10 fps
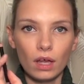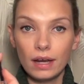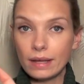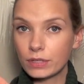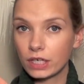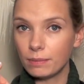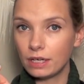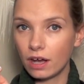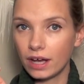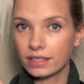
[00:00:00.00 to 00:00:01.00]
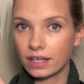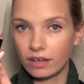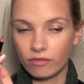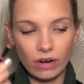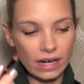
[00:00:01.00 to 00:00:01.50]
Lips are going to be lined
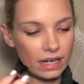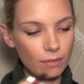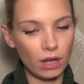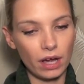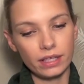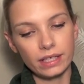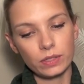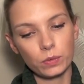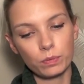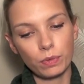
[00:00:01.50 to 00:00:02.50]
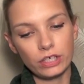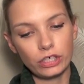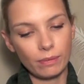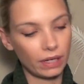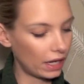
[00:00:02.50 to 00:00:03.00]
in a red lip liner. This one's by
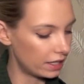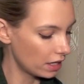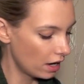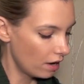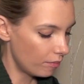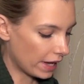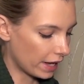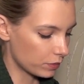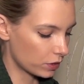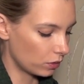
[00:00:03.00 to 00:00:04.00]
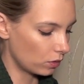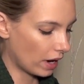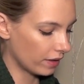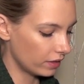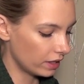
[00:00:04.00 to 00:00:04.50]
Jemma Kidd Makeup School,
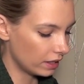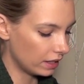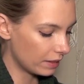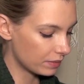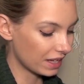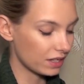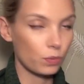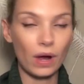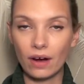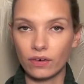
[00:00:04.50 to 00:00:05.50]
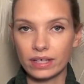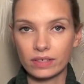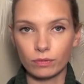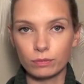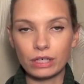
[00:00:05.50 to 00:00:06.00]
and the lipstick as well
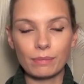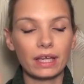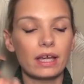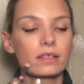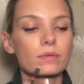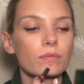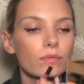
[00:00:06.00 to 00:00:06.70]
is from Jemma Kidd.